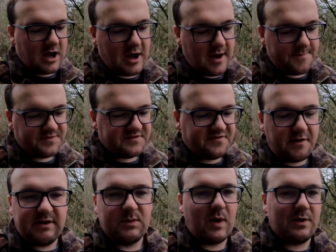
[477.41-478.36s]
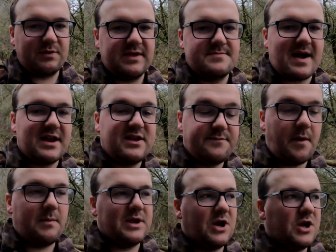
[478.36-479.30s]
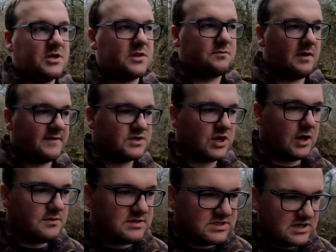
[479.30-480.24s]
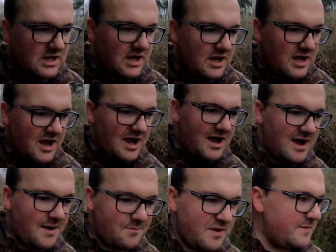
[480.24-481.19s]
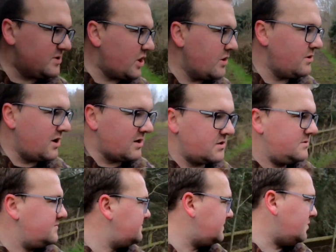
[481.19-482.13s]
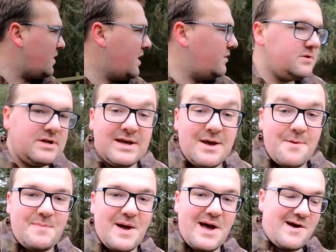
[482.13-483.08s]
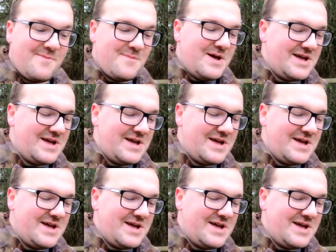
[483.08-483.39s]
Very wealthy man. You've probably heard of the Rothschilds. Pretty much own like the world. But